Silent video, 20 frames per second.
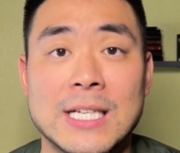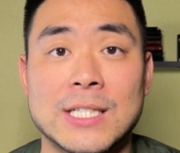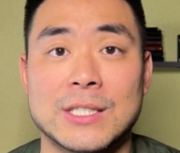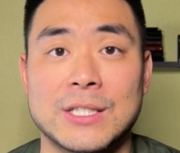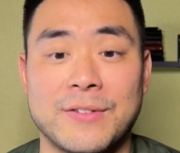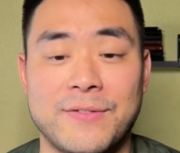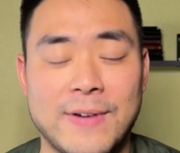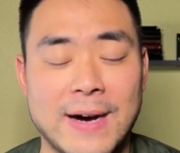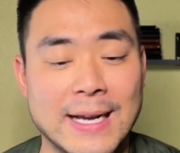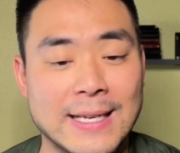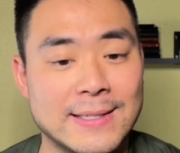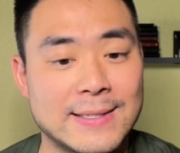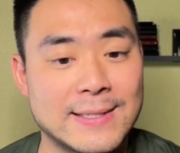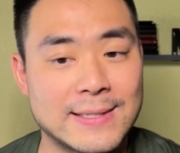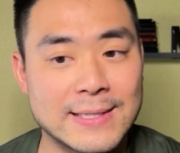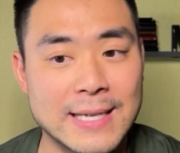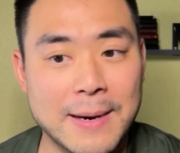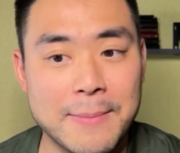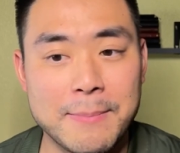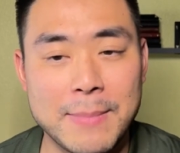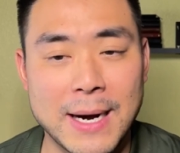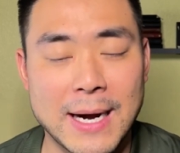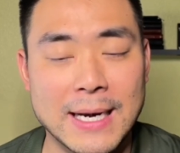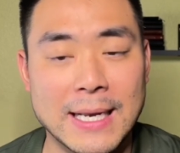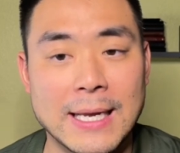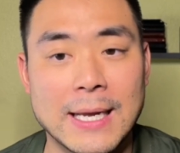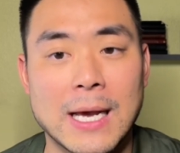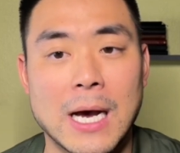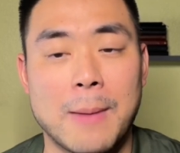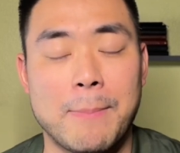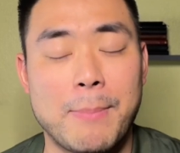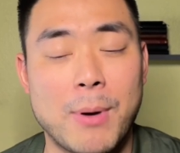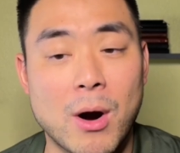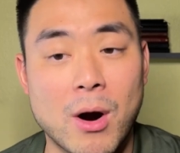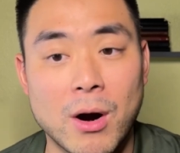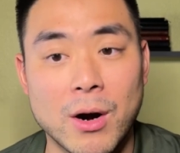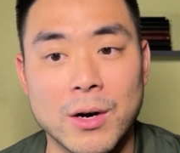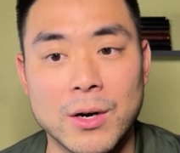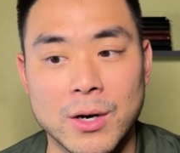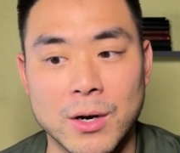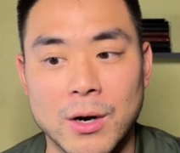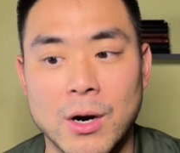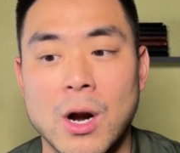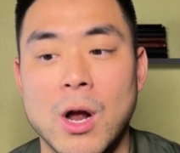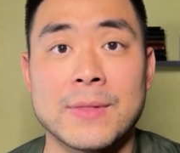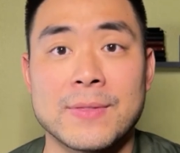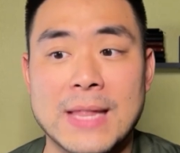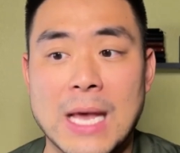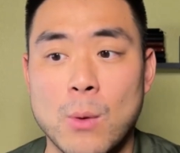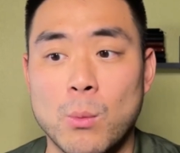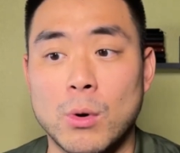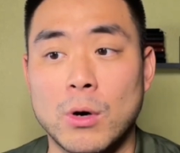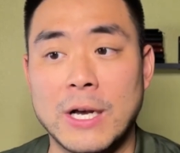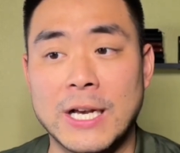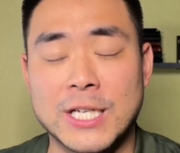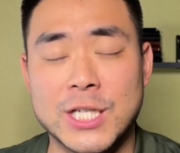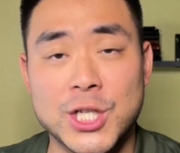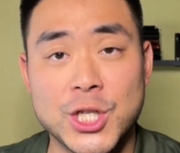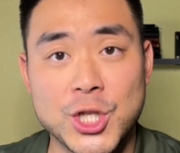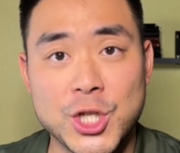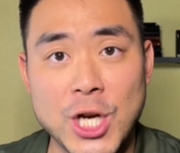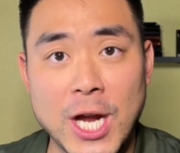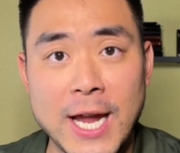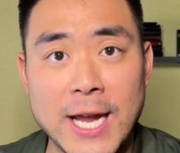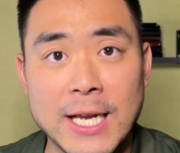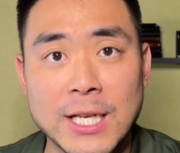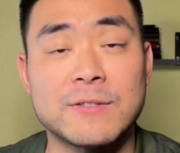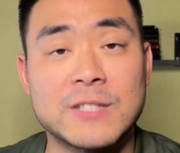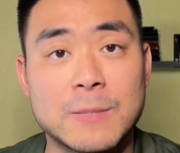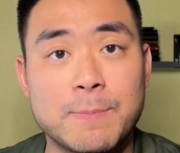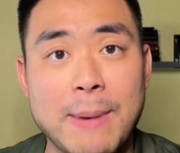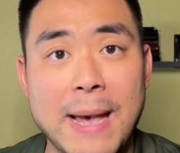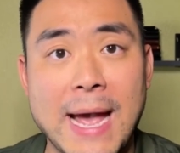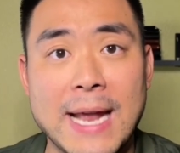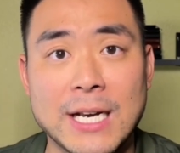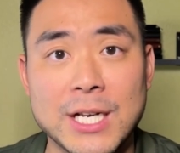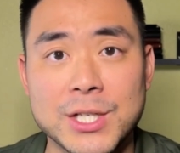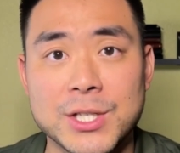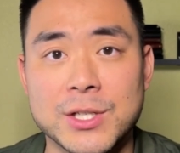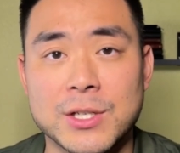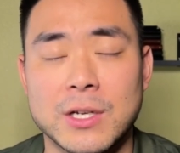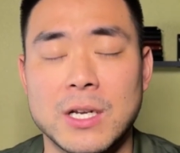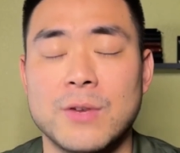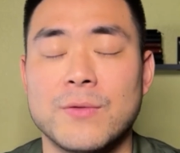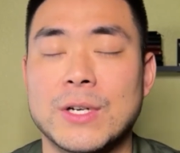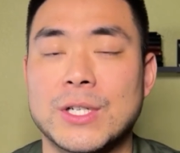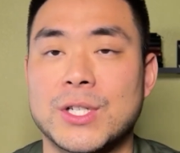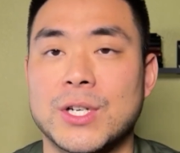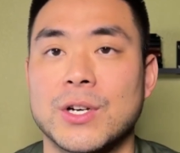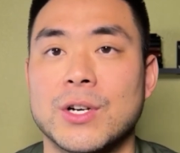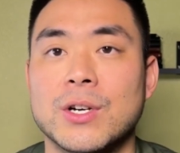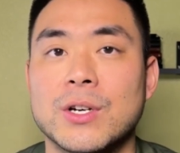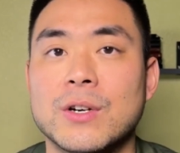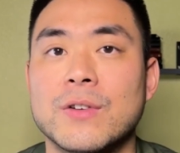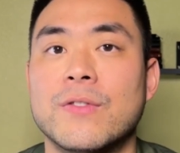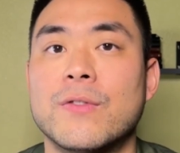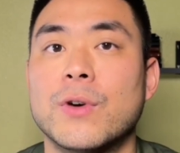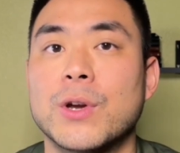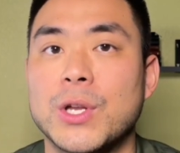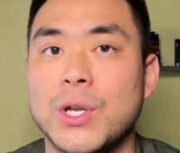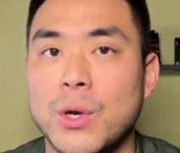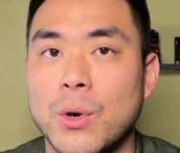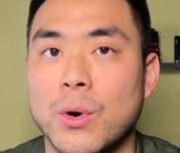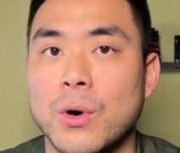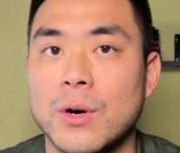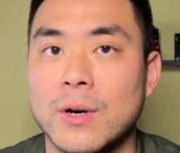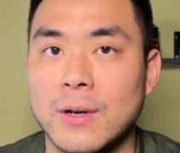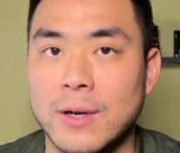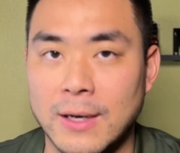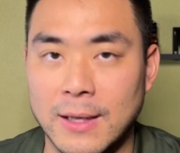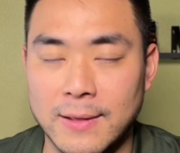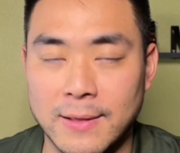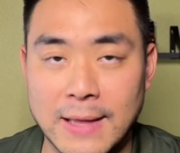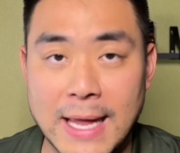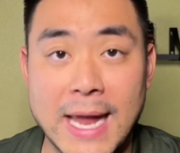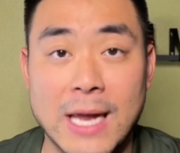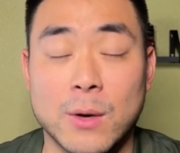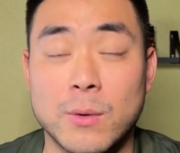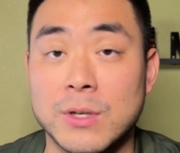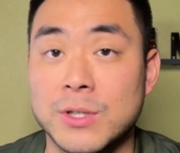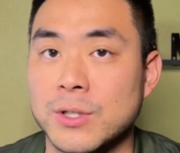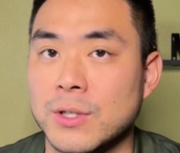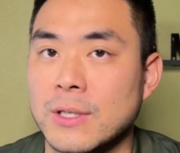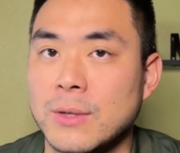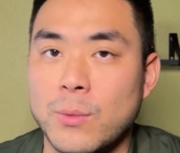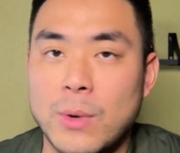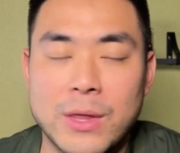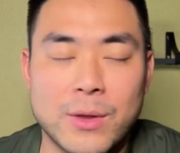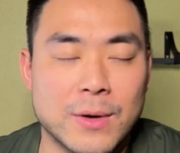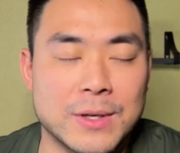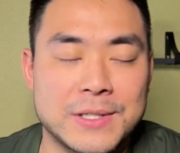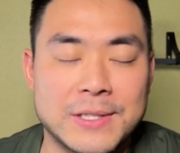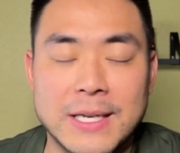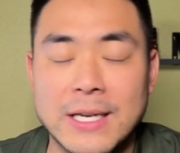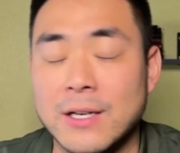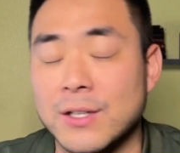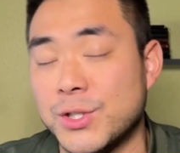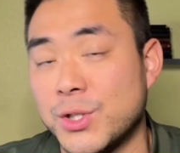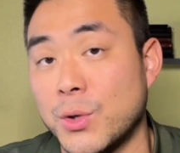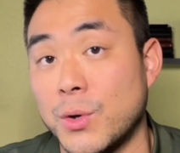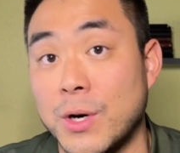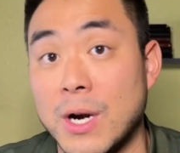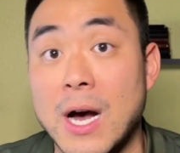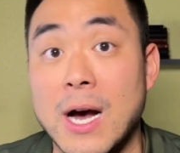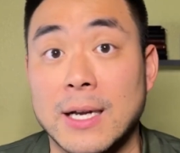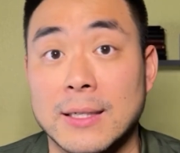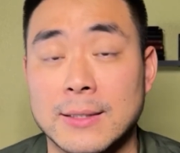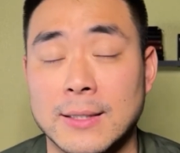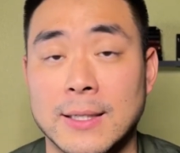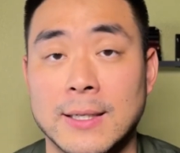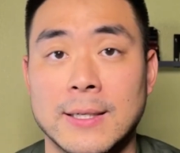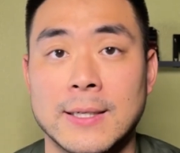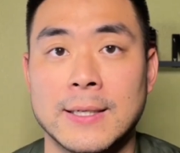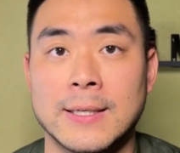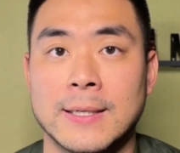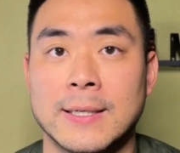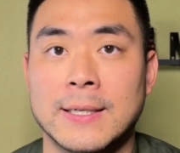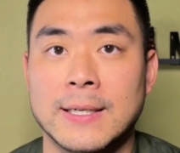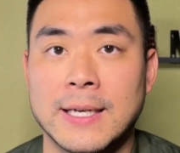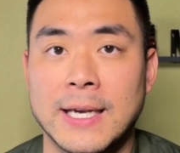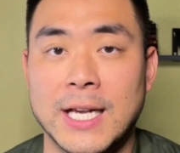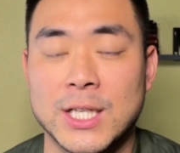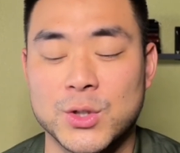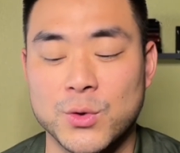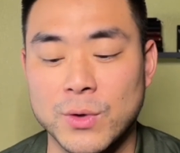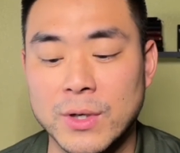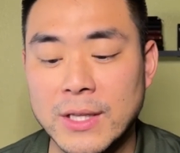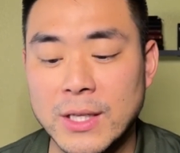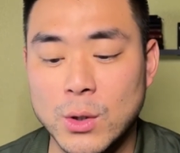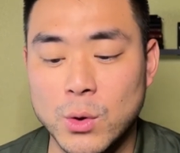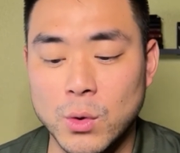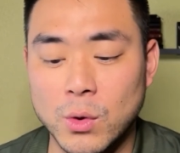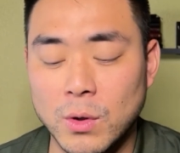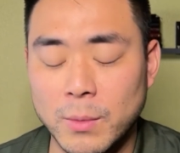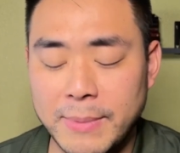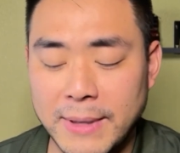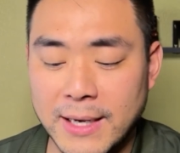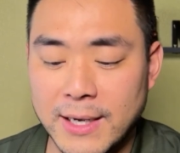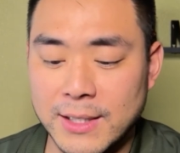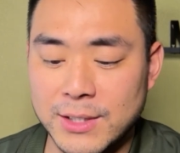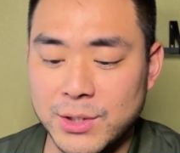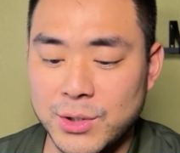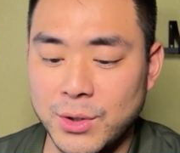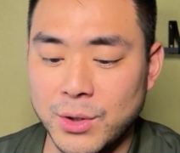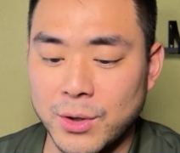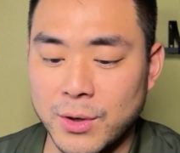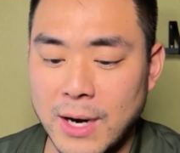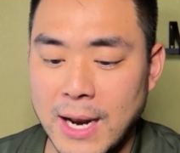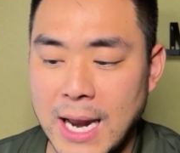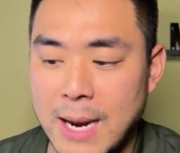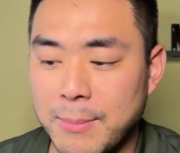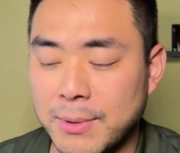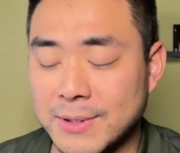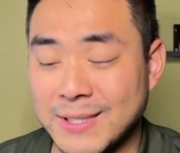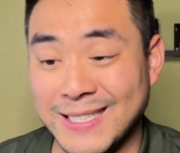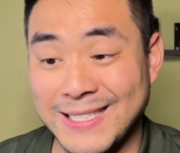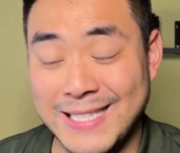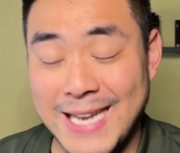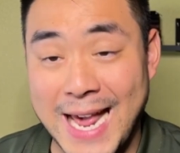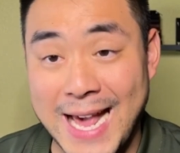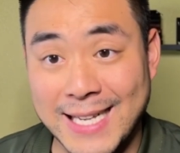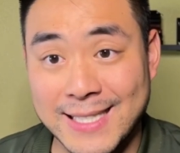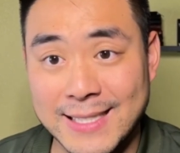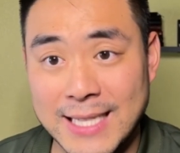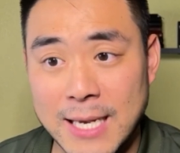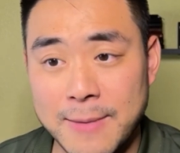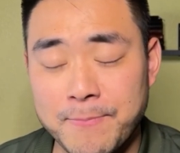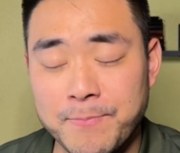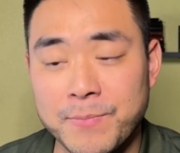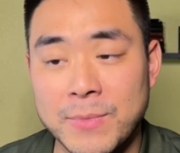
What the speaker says: to find somebody, a partner, that will exchange Spanish in return for your language, whether it's English or not. It's really cool because you're able to text them,